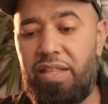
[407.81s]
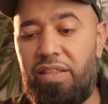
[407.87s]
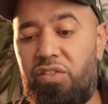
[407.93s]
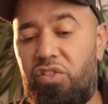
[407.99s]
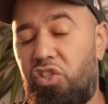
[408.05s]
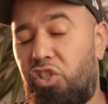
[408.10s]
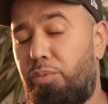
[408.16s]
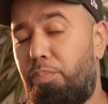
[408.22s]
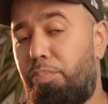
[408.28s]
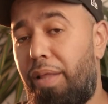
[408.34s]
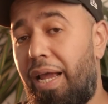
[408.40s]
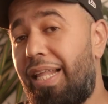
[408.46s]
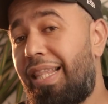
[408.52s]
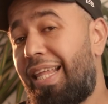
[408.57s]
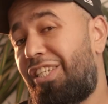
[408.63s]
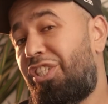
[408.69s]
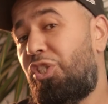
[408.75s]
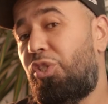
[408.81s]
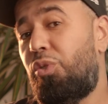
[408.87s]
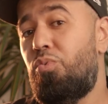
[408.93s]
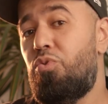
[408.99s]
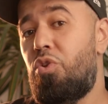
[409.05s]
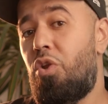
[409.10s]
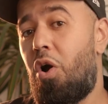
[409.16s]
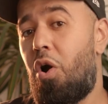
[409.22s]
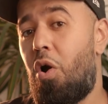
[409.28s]
The display lets you
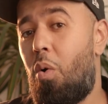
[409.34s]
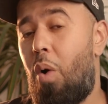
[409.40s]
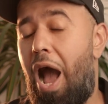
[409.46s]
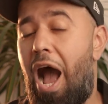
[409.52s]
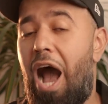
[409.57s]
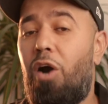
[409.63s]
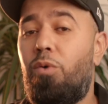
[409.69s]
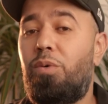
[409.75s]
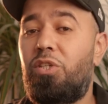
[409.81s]
know how